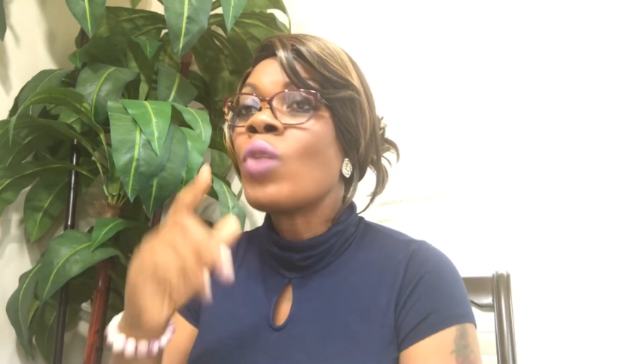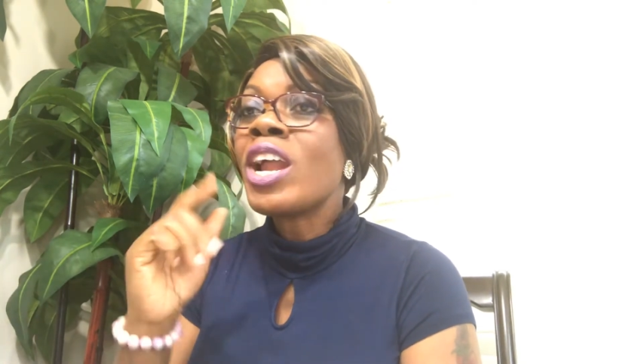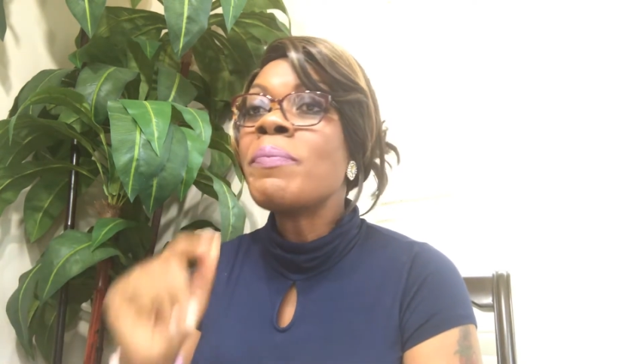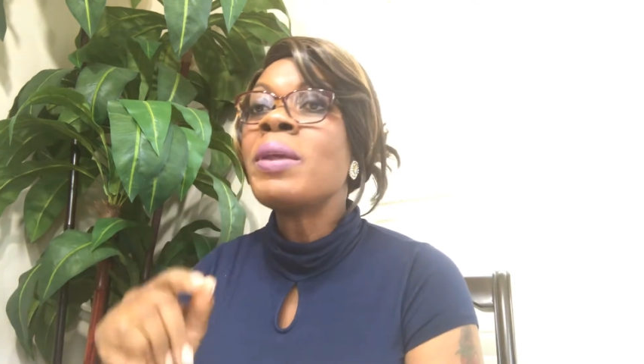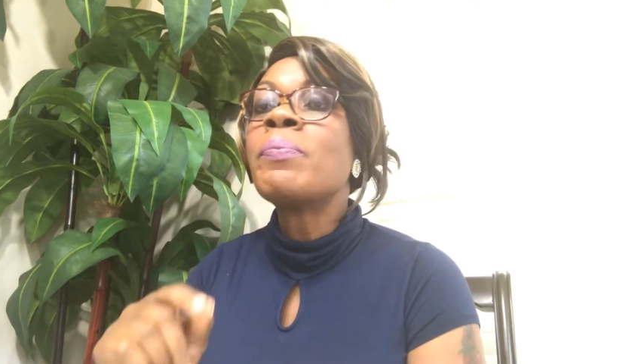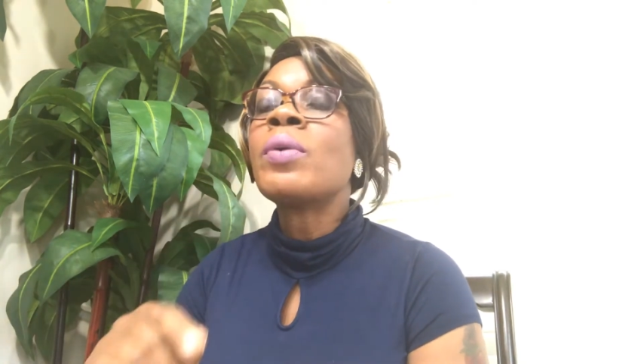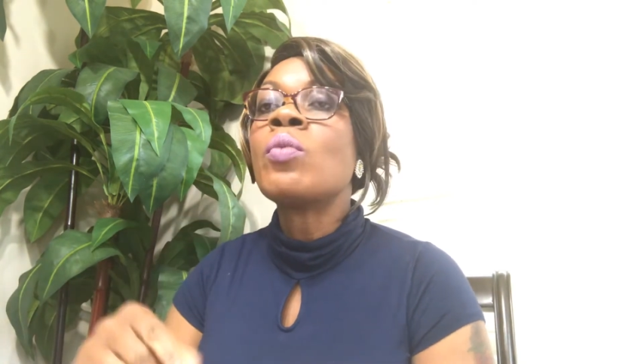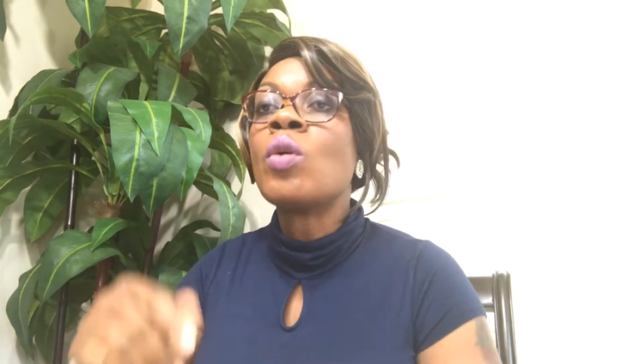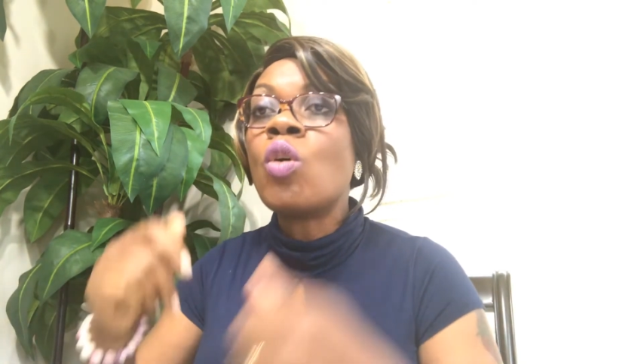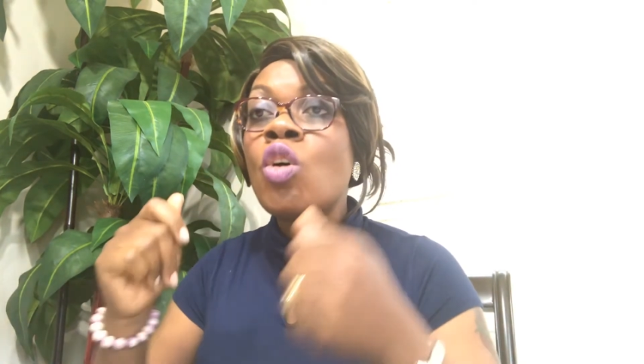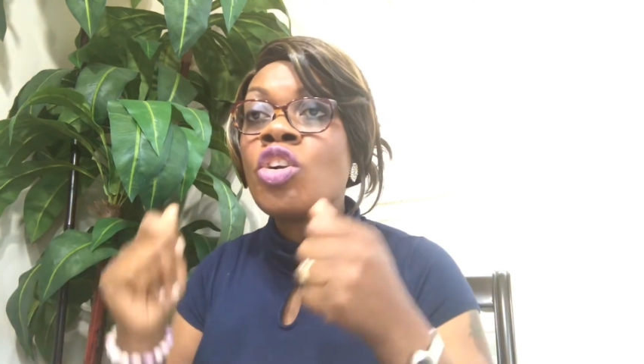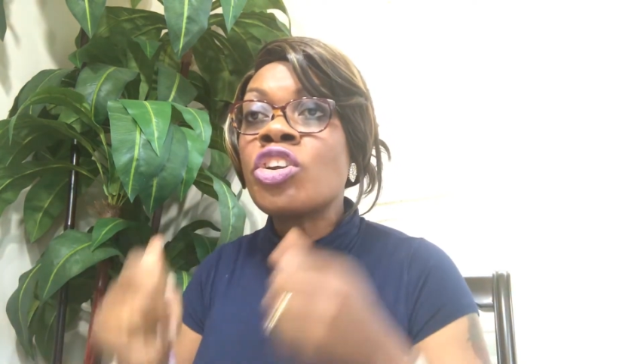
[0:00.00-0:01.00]
The right
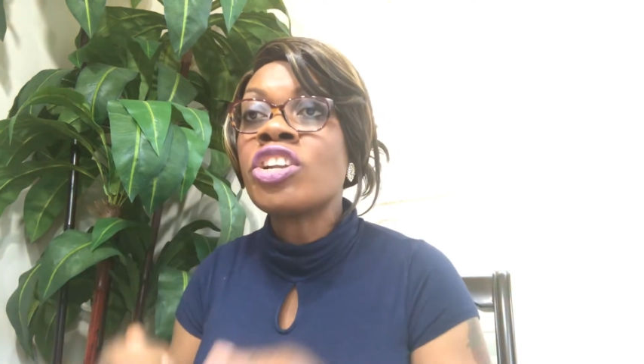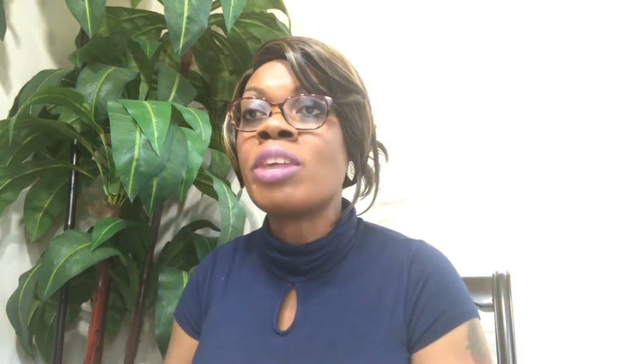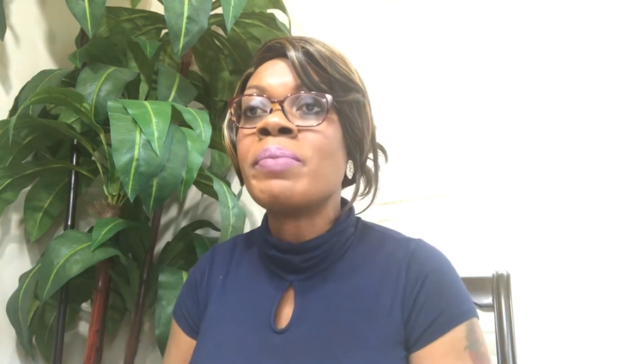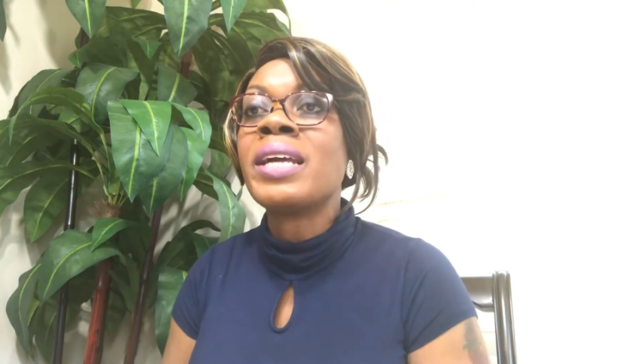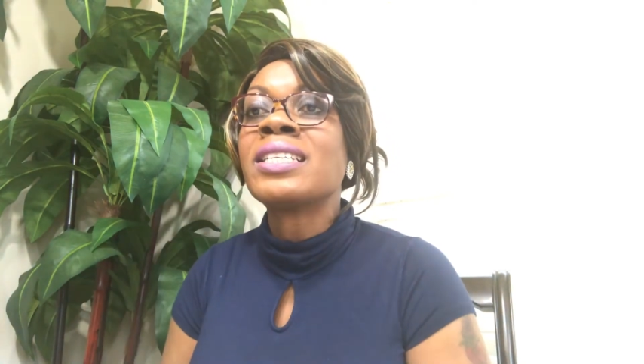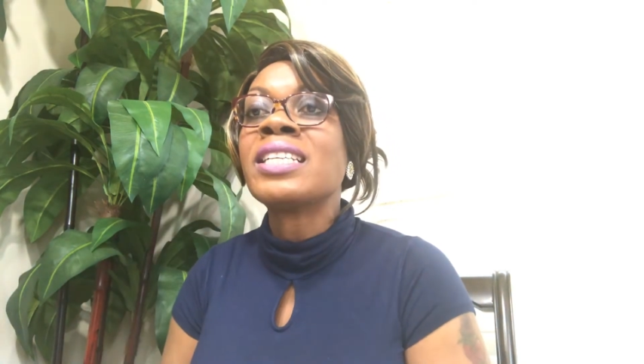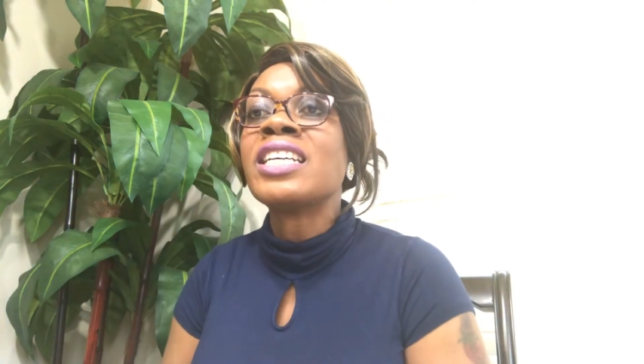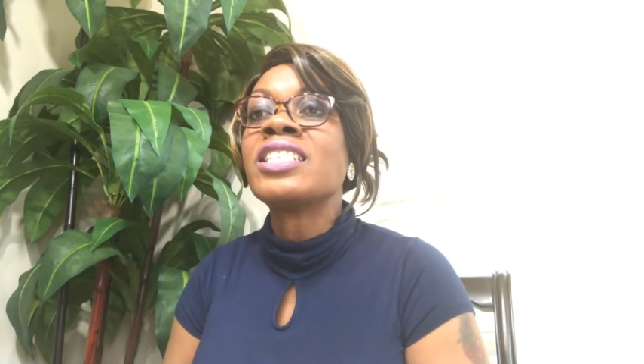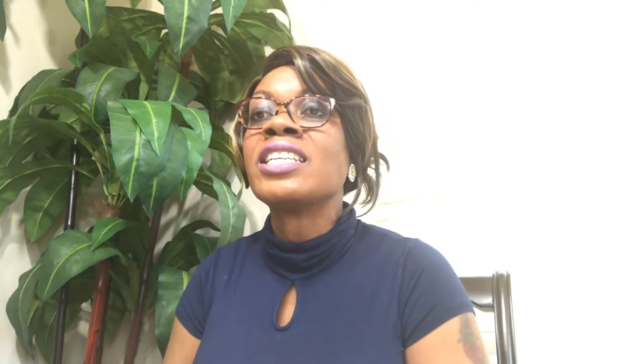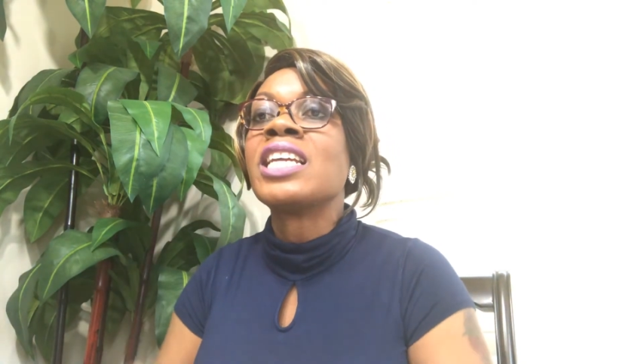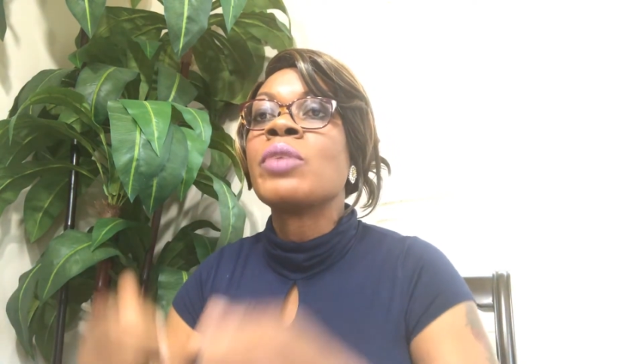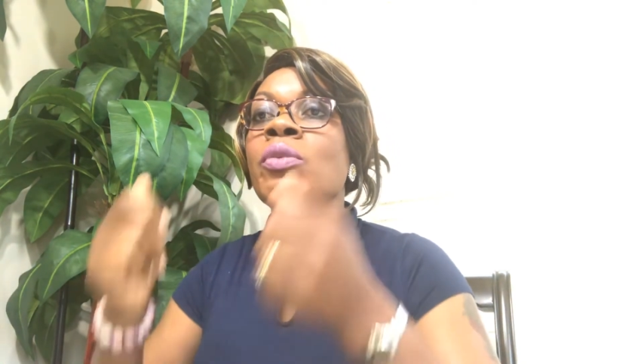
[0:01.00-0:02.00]
people will honor your message,